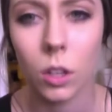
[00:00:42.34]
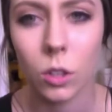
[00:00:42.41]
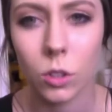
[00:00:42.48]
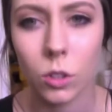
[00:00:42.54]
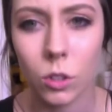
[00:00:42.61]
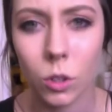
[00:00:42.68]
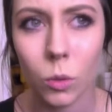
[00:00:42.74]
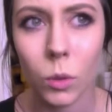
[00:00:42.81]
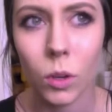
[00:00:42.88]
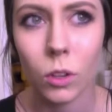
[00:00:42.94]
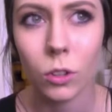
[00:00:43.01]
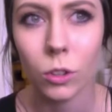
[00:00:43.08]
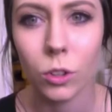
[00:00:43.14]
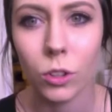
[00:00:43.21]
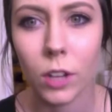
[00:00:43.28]
So we've
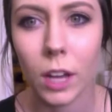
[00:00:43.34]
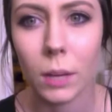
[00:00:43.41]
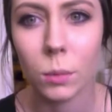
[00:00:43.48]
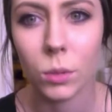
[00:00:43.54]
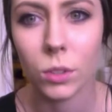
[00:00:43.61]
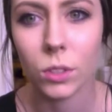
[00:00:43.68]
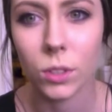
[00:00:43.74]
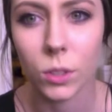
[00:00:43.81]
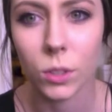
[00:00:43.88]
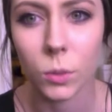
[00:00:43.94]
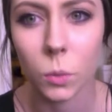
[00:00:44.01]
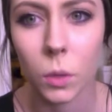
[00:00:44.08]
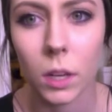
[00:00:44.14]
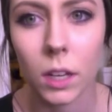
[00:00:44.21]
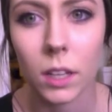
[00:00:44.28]
got new neighbours this
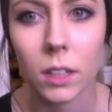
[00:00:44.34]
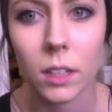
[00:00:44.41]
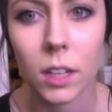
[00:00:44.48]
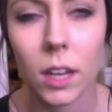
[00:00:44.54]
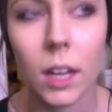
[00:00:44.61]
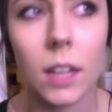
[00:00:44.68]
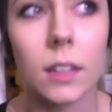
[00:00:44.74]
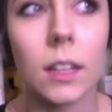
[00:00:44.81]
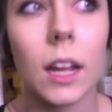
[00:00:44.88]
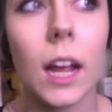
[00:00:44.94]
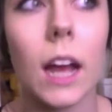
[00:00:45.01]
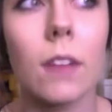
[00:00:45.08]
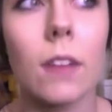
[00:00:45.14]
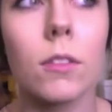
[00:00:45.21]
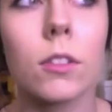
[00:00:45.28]
week, and they
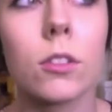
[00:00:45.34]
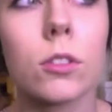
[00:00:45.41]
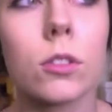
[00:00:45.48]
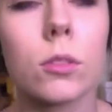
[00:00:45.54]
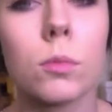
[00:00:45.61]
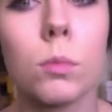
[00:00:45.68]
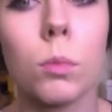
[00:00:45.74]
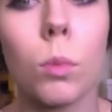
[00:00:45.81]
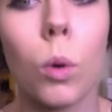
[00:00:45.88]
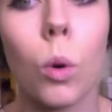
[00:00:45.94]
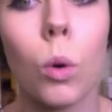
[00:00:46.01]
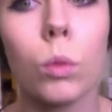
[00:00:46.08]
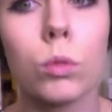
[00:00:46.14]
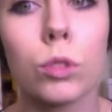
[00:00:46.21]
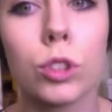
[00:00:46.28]
have a
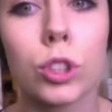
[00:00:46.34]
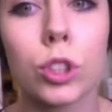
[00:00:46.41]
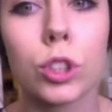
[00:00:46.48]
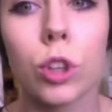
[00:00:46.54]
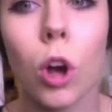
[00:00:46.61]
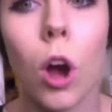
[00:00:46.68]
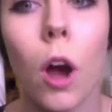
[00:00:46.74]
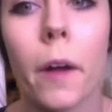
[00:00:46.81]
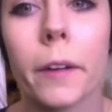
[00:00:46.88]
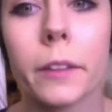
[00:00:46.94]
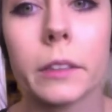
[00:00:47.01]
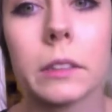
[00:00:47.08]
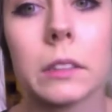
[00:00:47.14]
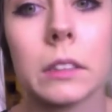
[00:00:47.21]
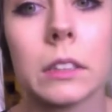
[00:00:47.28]
small
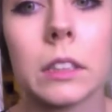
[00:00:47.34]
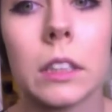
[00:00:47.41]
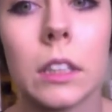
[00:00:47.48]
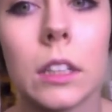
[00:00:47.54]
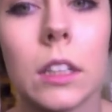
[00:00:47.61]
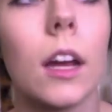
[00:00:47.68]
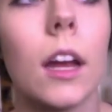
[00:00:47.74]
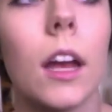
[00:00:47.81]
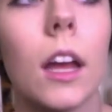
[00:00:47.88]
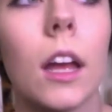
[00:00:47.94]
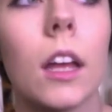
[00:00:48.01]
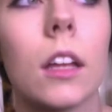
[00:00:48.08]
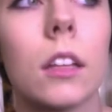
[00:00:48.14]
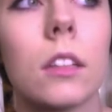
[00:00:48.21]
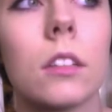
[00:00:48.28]
child.
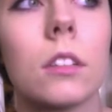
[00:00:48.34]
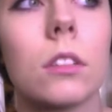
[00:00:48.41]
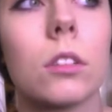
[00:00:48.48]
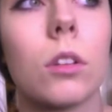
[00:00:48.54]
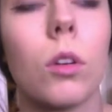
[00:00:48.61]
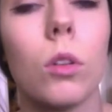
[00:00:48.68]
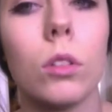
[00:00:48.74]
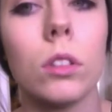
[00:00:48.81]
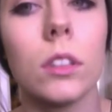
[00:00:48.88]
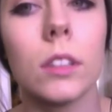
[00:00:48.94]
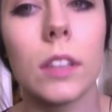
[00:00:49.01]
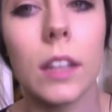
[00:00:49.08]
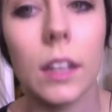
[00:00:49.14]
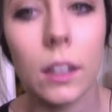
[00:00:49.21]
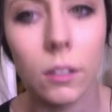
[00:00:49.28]
And all it
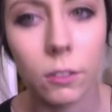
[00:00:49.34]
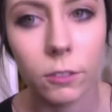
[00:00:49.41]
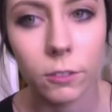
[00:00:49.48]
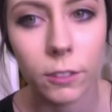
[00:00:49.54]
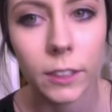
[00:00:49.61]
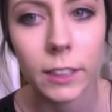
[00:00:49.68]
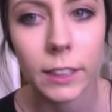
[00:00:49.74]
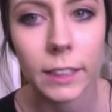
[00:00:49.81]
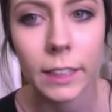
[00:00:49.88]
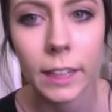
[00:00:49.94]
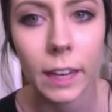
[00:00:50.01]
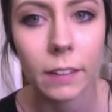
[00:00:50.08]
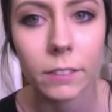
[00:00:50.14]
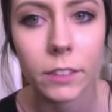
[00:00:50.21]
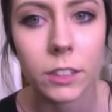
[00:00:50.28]
really
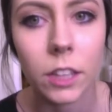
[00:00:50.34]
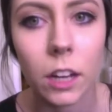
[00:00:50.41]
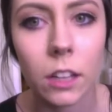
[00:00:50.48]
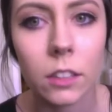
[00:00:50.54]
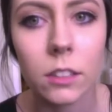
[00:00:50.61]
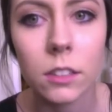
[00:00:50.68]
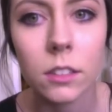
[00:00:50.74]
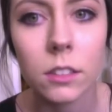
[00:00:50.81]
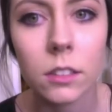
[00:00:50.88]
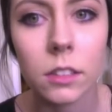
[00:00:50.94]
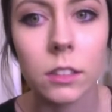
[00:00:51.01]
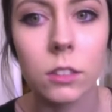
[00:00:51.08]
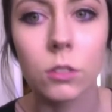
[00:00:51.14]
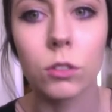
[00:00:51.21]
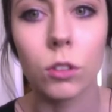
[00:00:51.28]
ever does
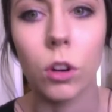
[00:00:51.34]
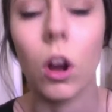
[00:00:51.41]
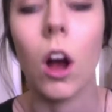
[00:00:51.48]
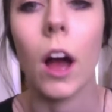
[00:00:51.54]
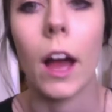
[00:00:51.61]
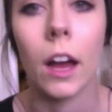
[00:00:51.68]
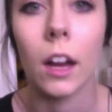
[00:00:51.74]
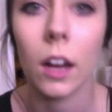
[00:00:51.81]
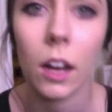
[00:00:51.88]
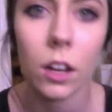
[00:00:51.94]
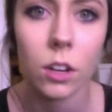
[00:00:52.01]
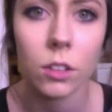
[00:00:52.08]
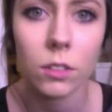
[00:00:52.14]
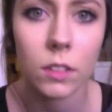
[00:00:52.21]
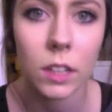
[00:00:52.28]
is cry. I
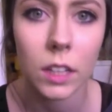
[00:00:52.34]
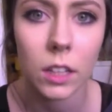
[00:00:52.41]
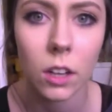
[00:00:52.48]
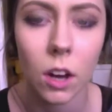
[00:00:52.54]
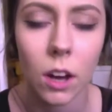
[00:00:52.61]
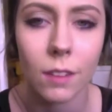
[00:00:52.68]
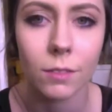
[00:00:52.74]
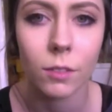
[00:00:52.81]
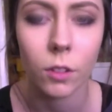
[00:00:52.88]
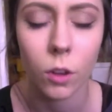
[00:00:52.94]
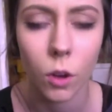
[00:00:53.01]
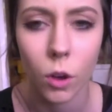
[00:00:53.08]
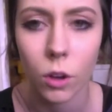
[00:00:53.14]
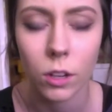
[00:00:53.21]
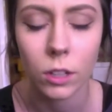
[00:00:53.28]
don't think I've
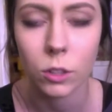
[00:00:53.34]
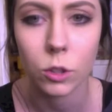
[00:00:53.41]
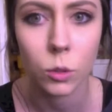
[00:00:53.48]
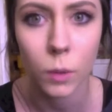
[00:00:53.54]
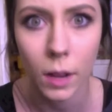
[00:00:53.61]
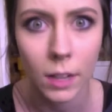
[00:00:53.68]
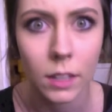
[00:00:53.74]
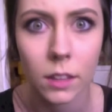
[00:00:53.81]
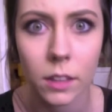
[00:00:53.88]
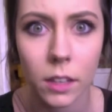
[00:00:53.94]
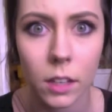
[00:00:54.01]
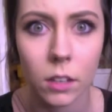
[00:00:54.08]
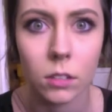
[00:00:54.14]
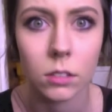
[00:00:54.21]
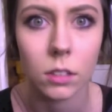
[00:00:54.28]
heard it do anything
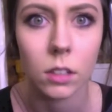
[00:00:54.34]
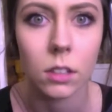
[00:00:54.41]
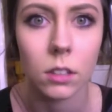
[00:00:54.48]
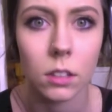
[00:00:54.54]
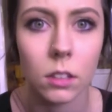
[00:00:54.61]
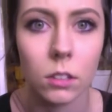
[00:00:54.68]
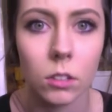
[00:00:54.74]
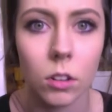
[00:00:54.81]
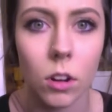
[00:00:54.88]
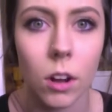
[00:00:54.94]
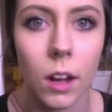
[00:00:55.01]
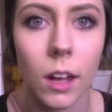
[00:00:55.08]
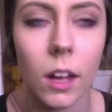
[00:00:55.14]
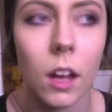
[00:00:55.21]
else other than cry.